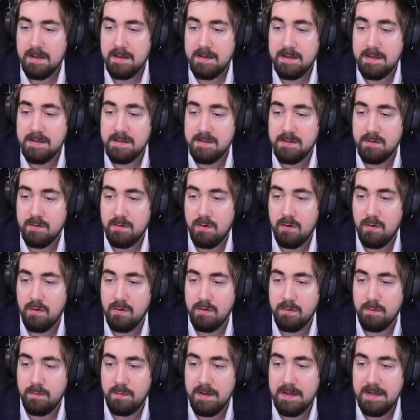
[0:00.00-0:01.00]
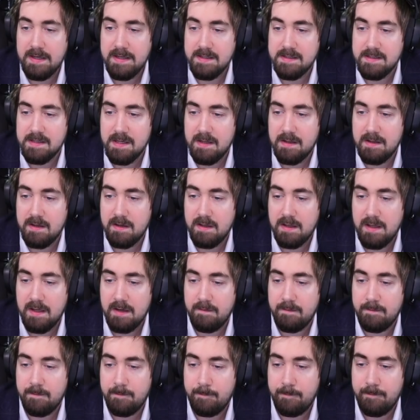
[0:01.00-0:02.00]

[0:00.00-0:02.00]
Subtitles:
These are all the blades, and they're like